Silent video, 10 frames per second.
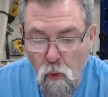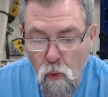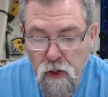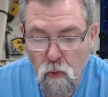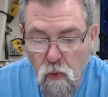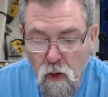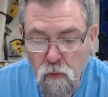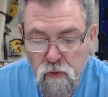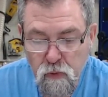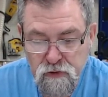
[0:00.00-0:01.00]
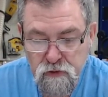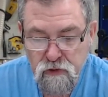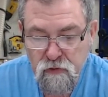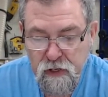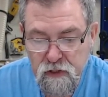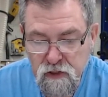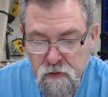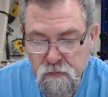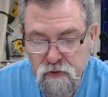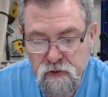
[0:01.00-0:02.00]
work well with Western Australian
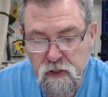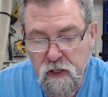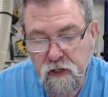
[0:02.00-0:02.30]
timbers.